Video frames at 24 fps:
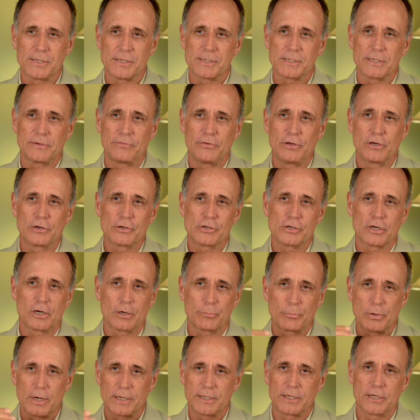is, if your general
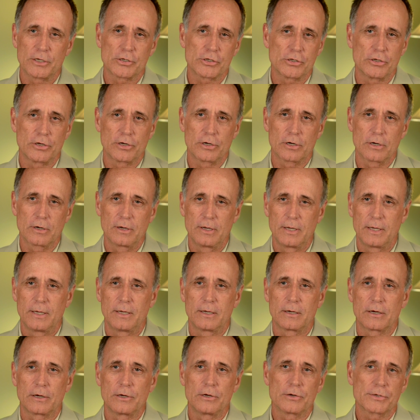practitioner
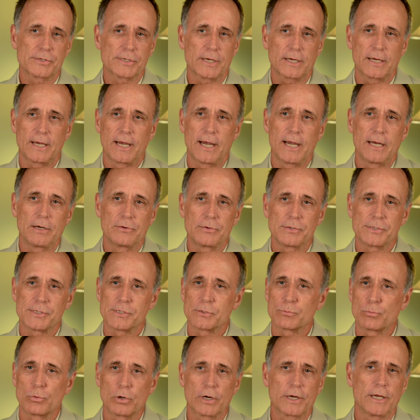or your psychiatrist
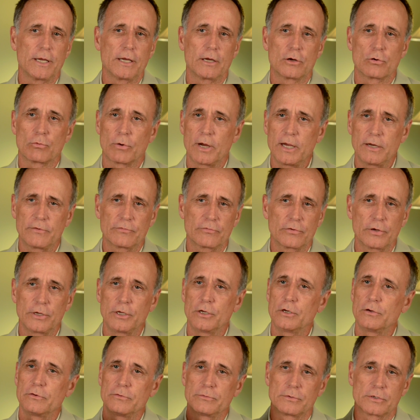is working great for
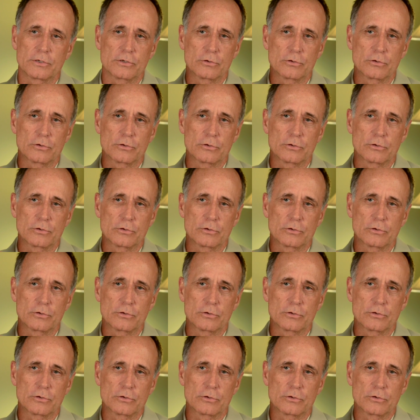you,